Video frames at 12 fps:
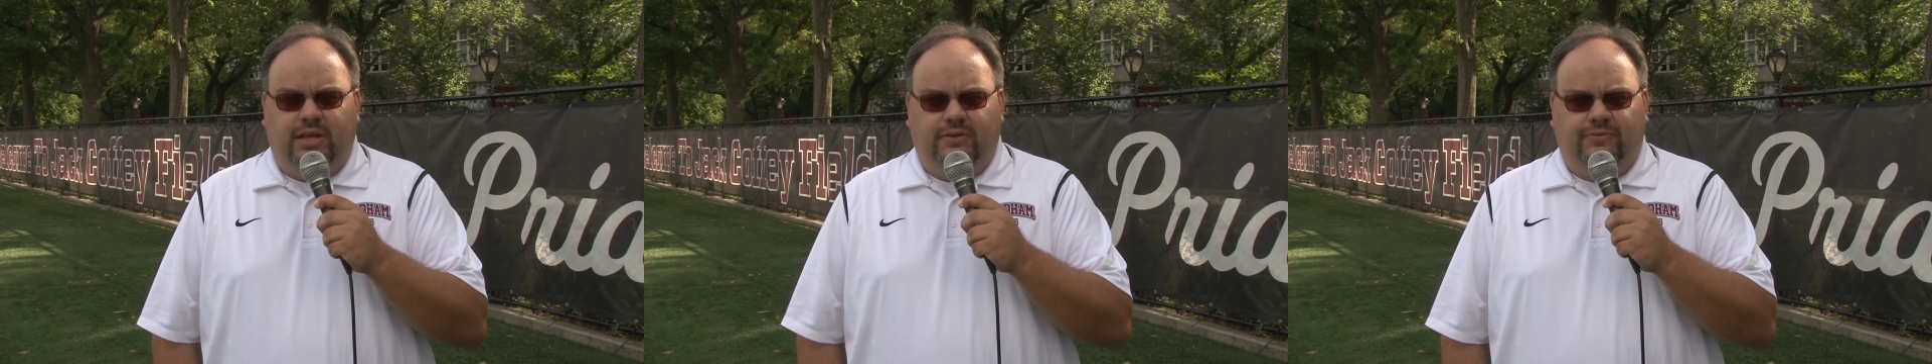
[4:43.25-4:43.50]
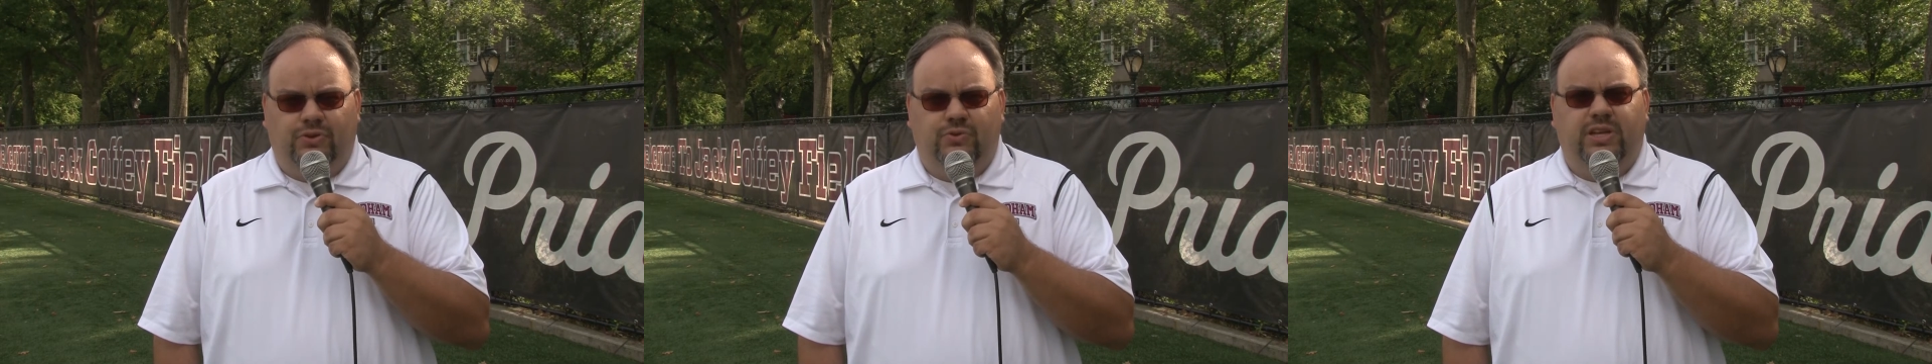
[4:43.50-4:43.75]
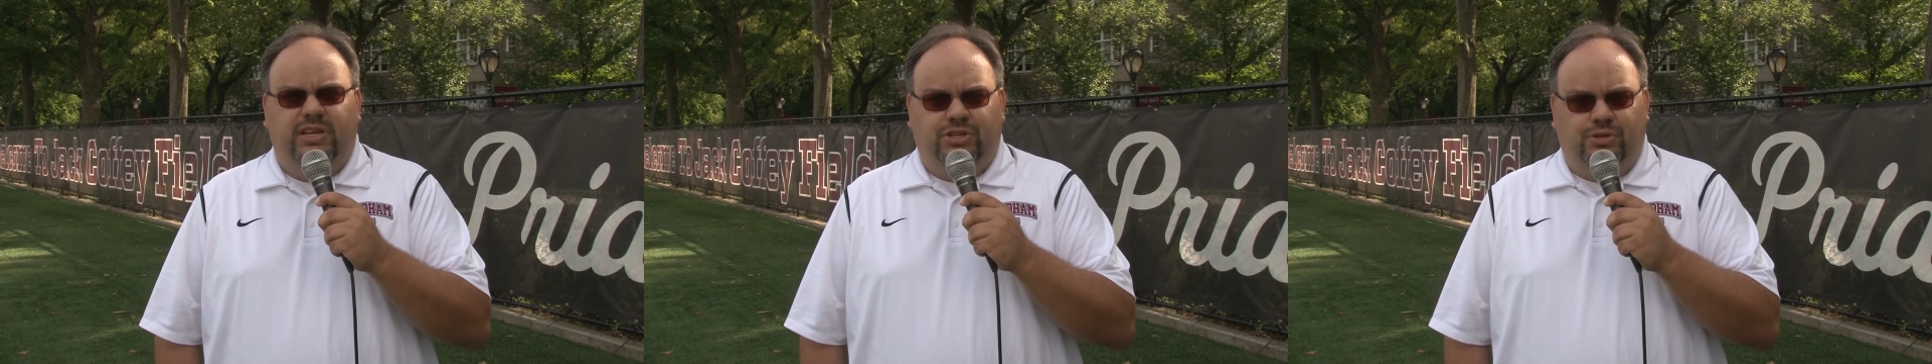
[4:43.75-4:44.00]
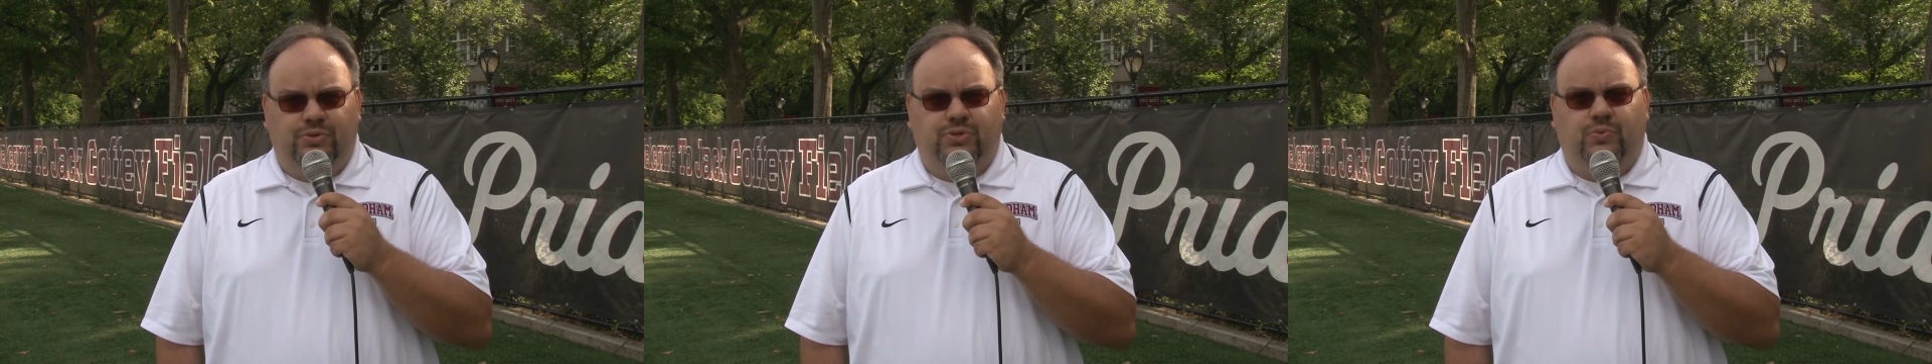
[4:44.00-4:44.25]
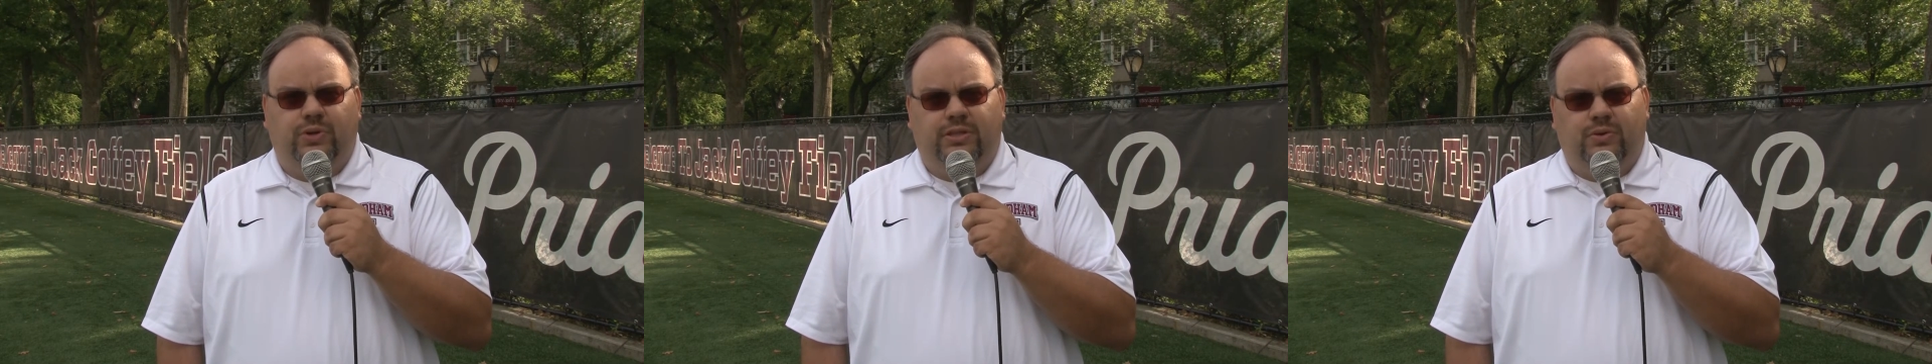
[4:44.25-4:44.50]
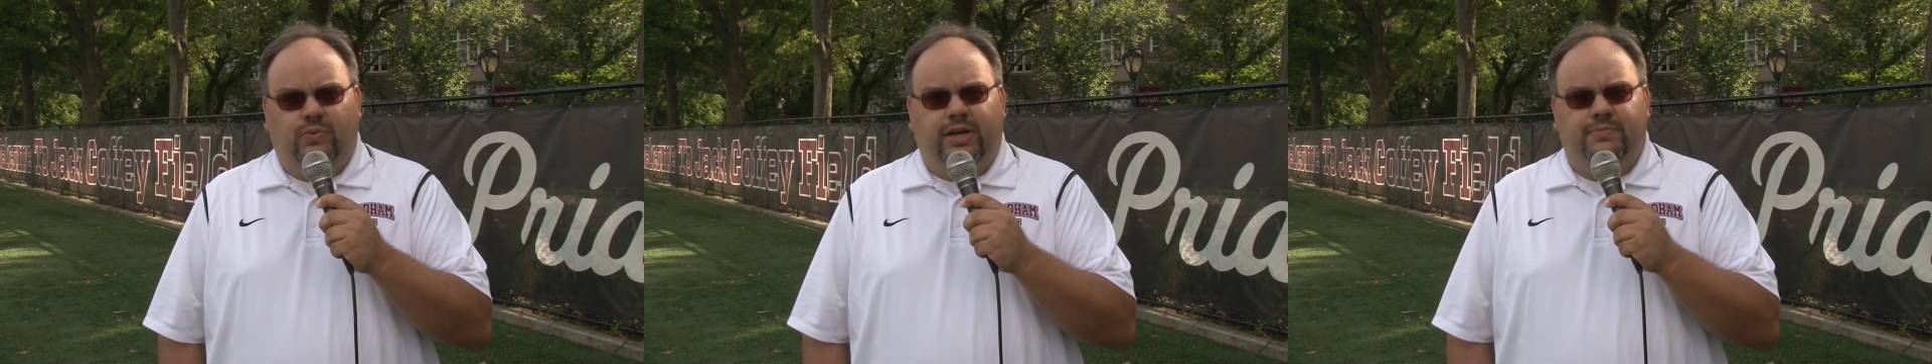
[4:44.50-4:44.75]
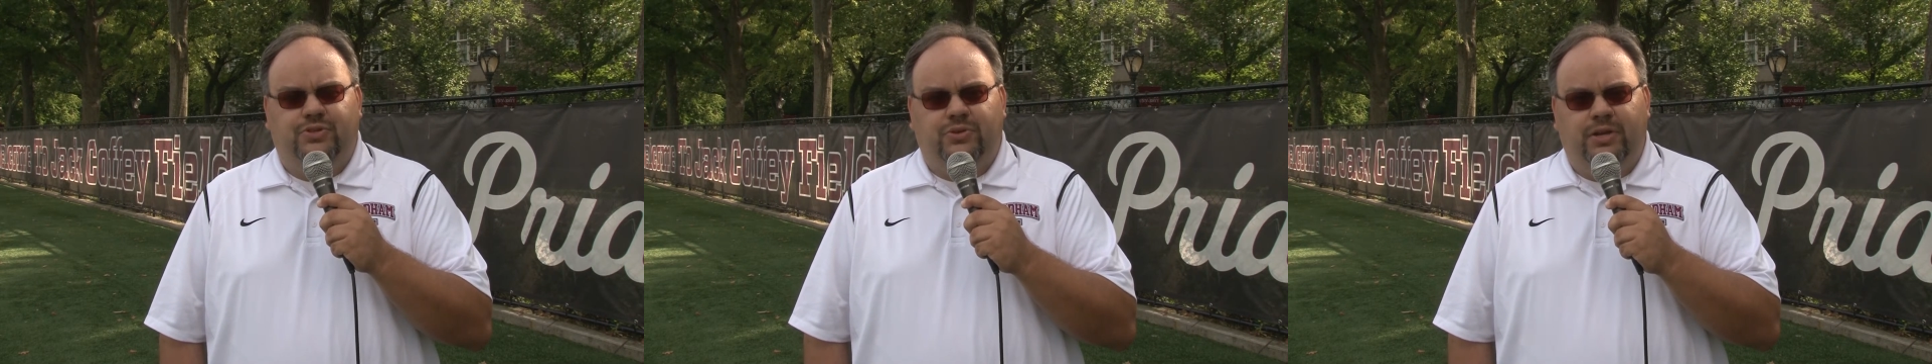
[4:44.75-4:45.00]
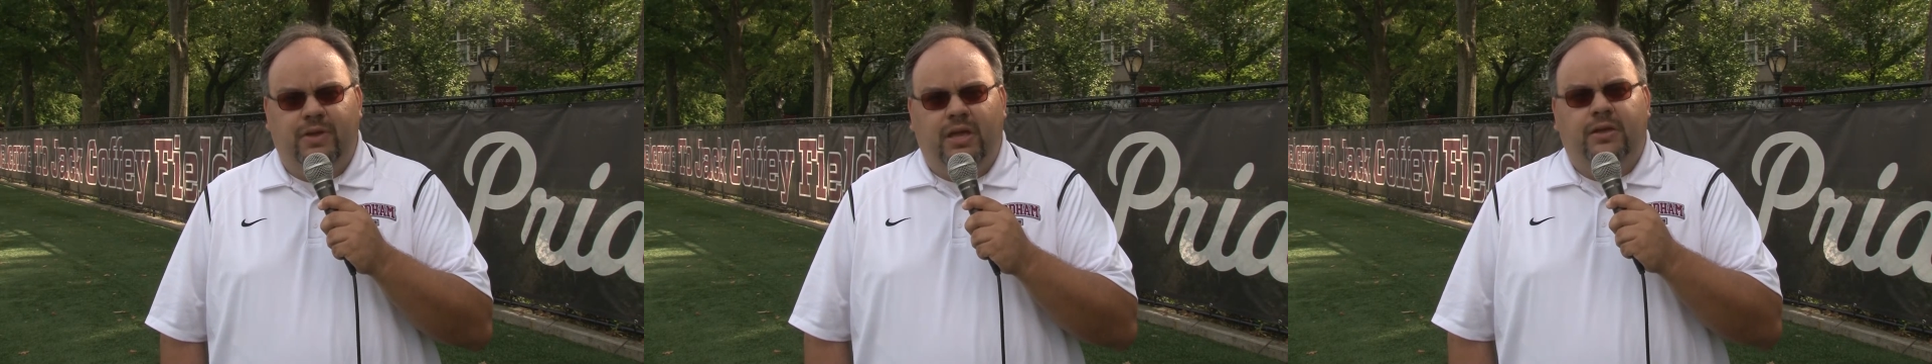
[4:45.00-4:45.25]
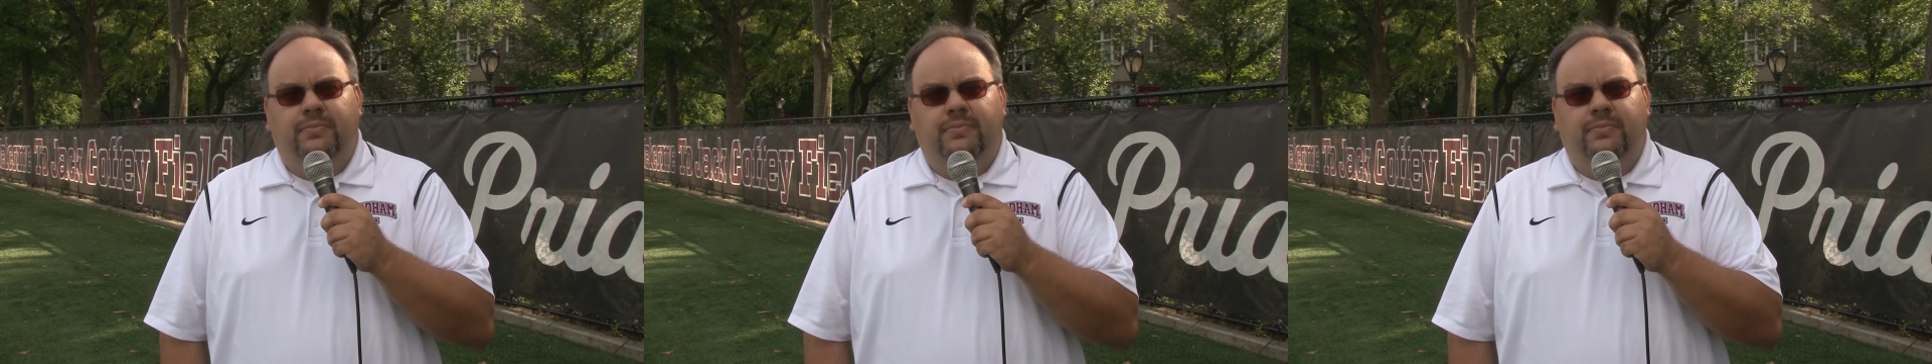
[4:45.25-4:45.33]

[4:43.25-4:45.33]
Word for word: a few issues with the web stream,